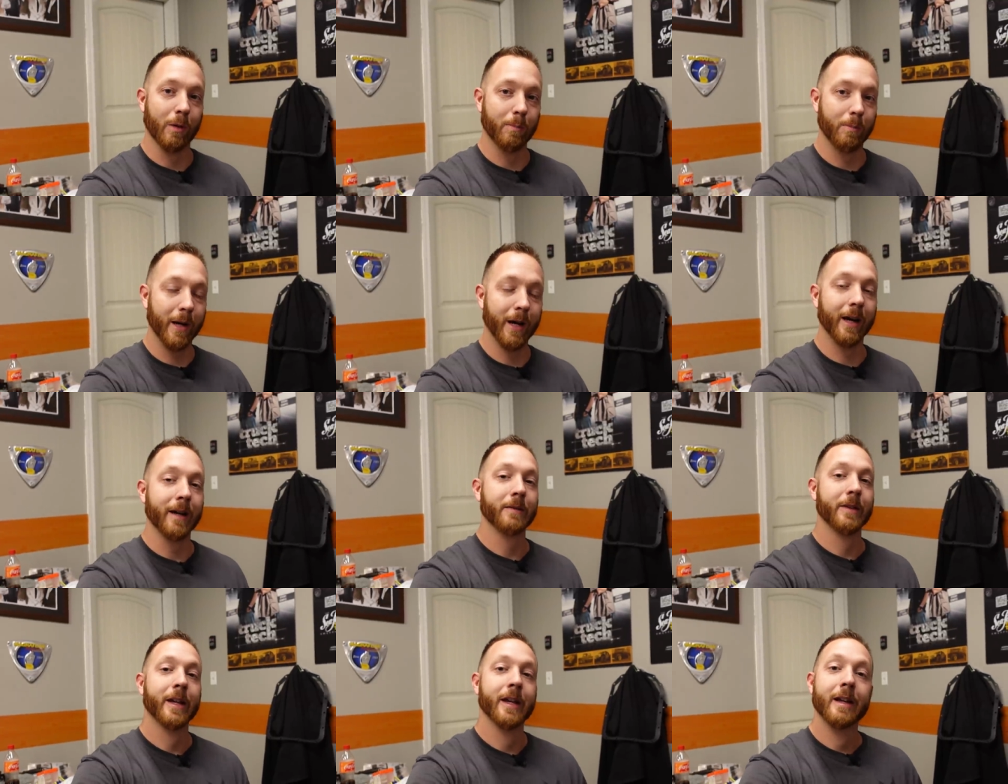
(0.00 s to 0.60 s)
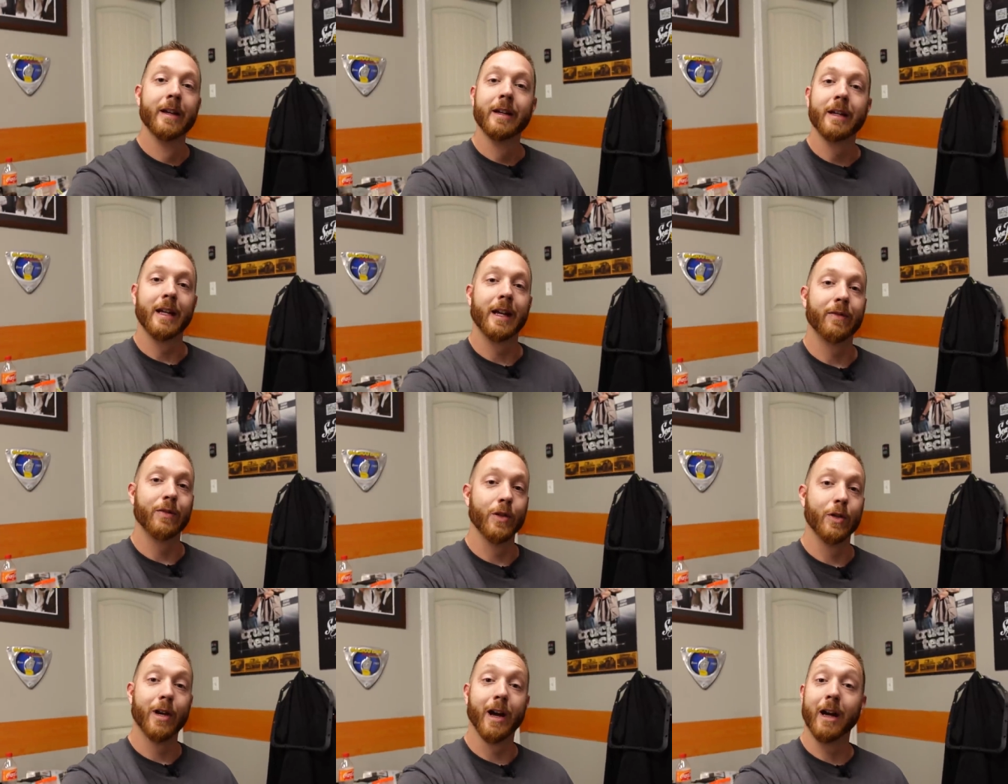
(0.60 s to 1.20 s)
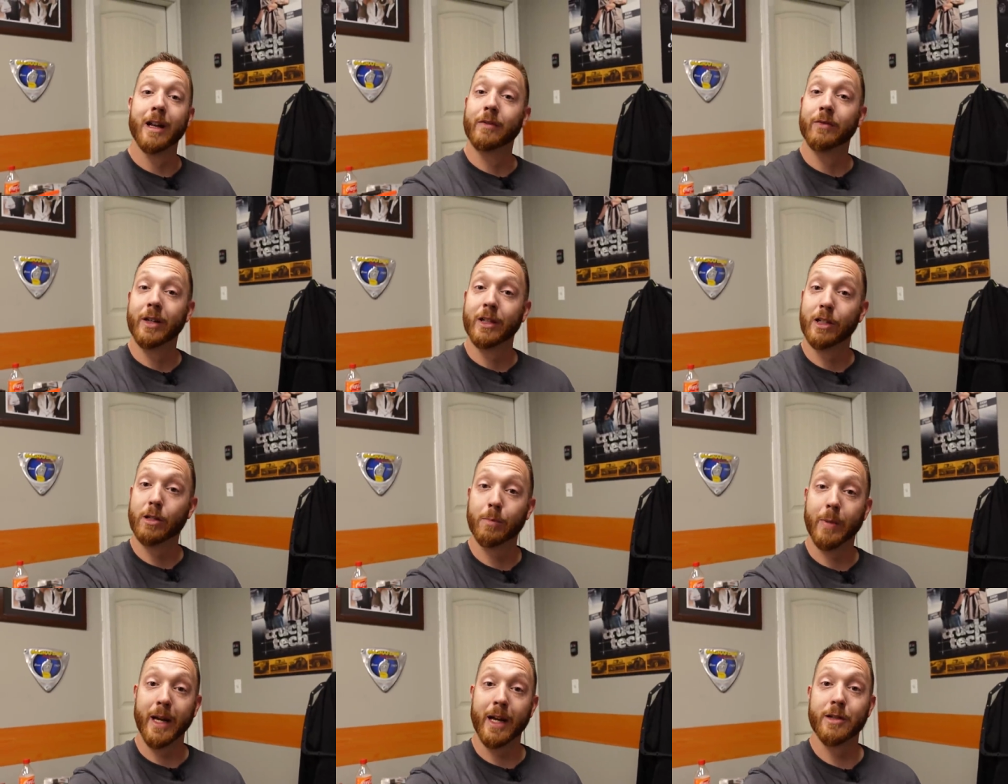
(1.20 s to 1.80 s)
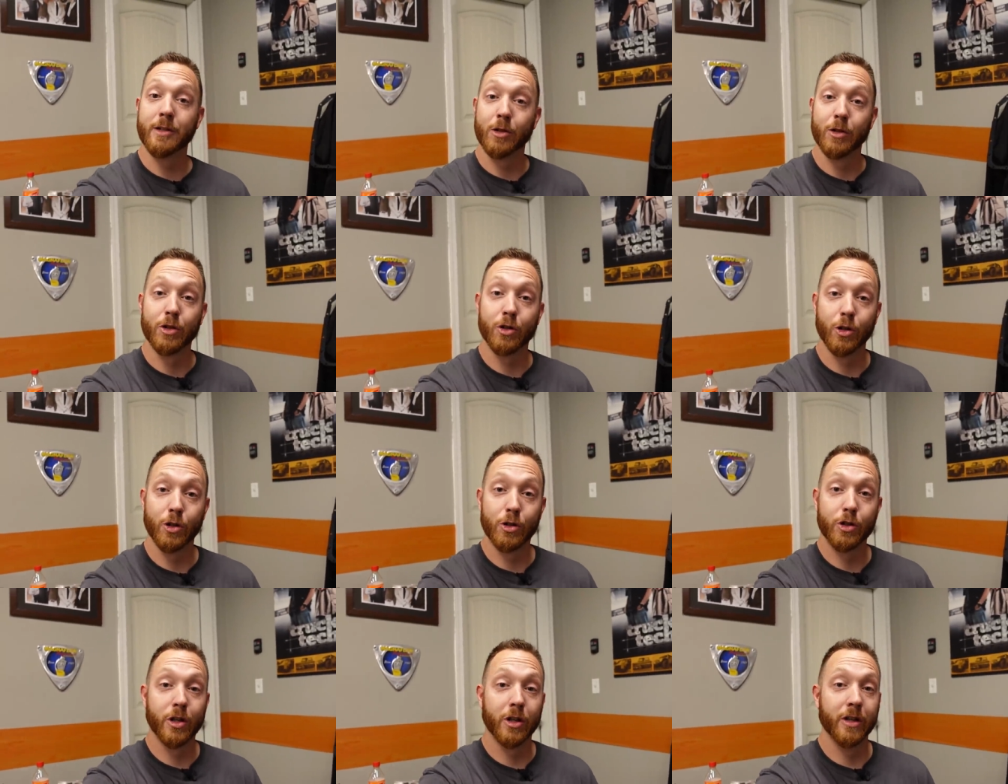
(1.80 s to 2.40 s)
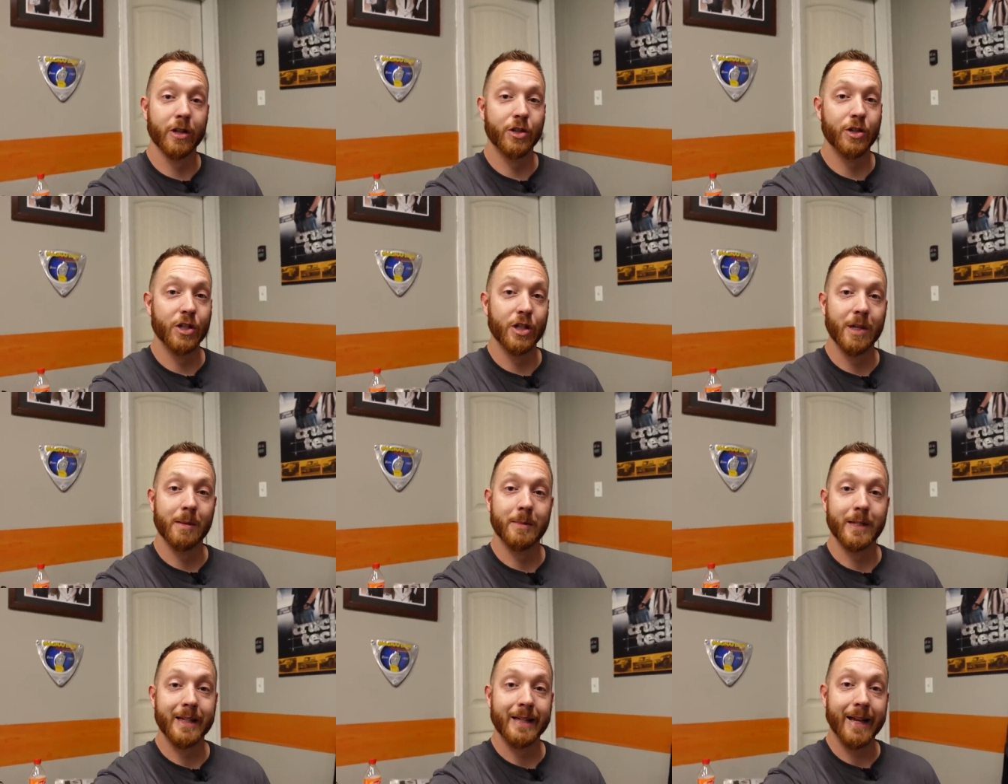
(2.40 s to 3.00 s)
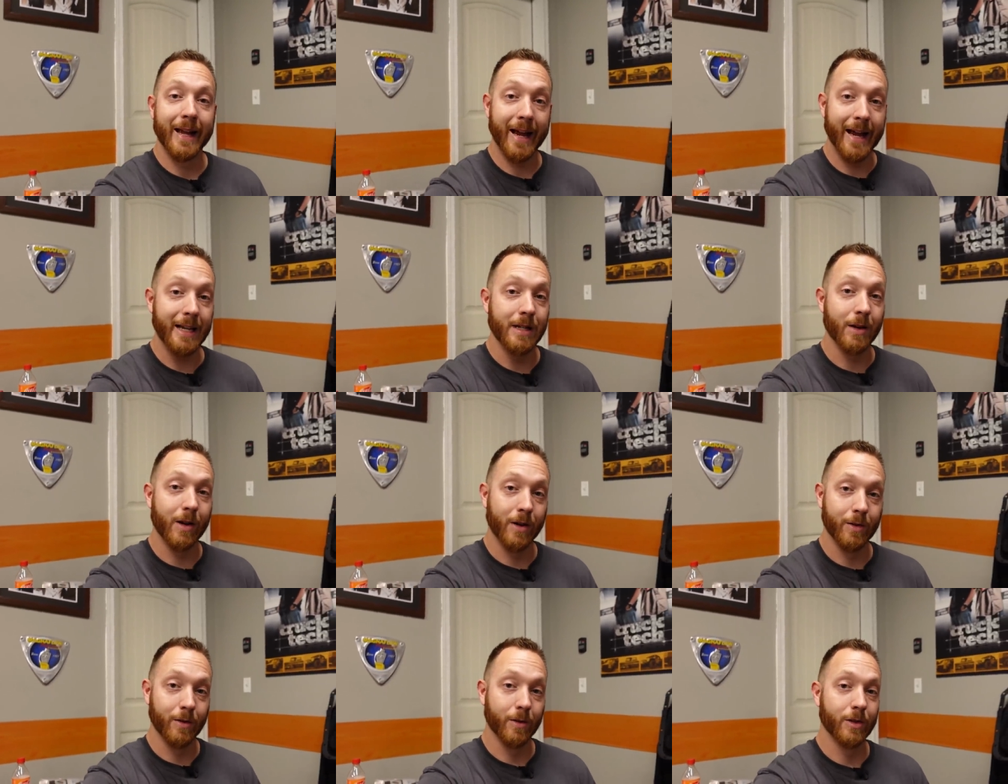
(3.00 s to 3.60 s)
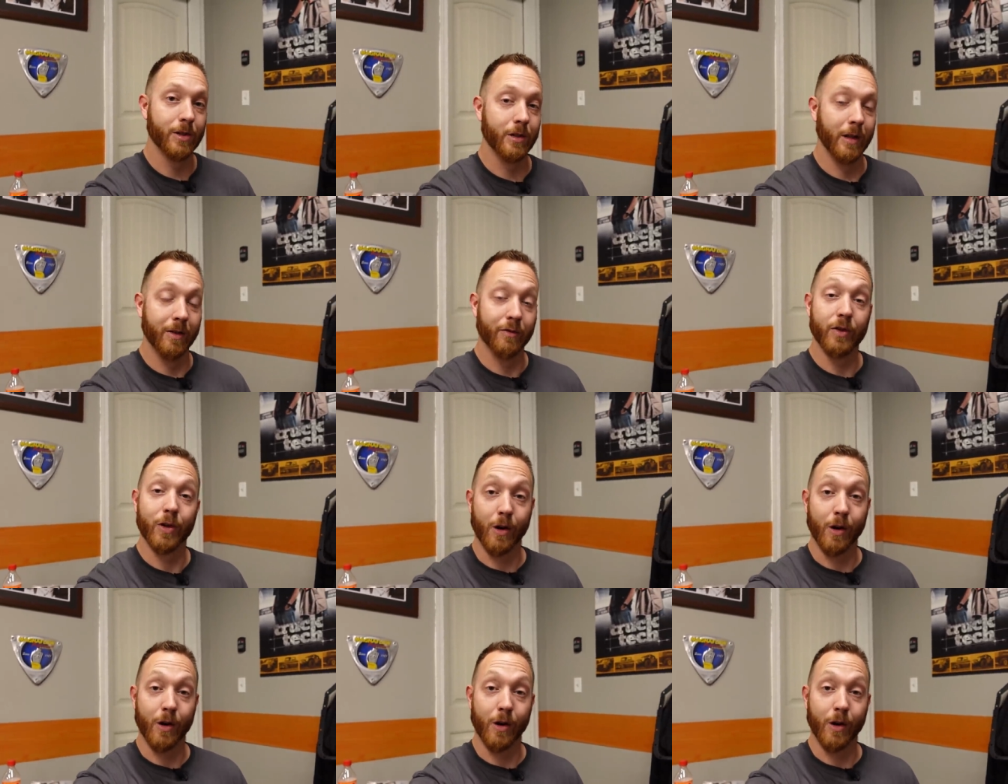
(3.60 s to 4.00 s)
but if you kind of expand your search to the GMT 800 stuff,